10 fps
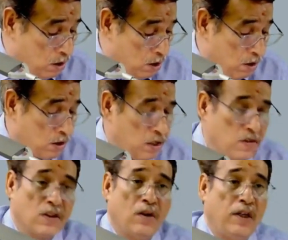
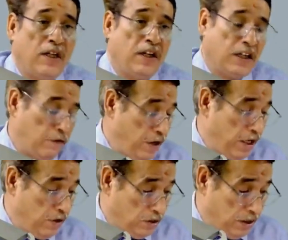Consolidated
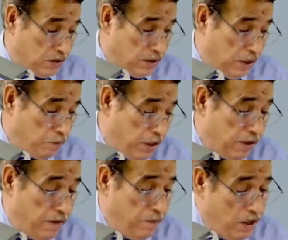financial statement.
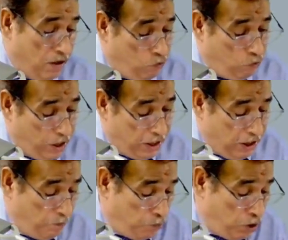Very
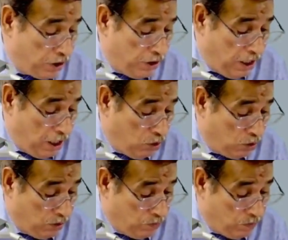important now.
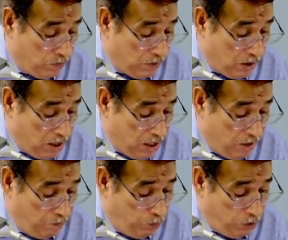And
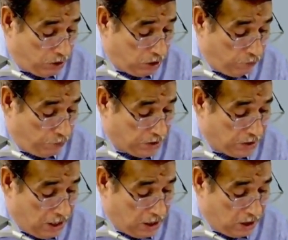most of us
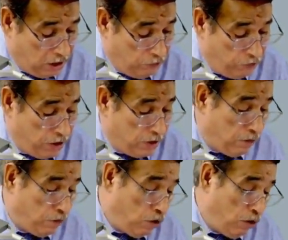are unaware
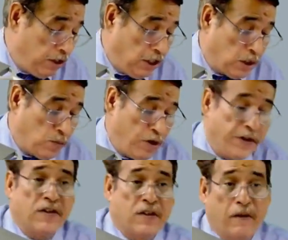of all these
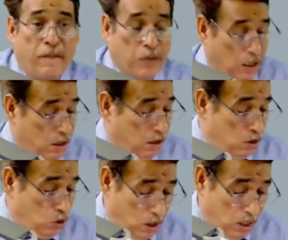points.
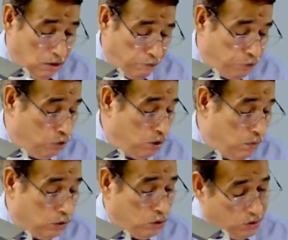You are few
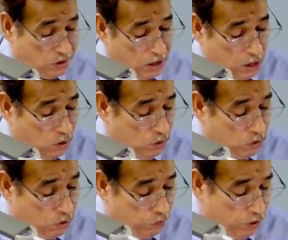among those now
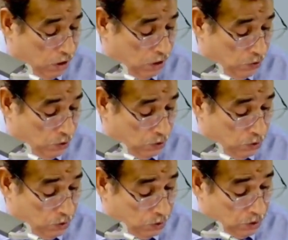who will
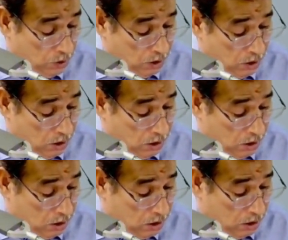know
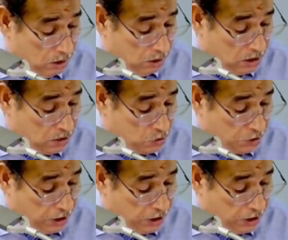this tricky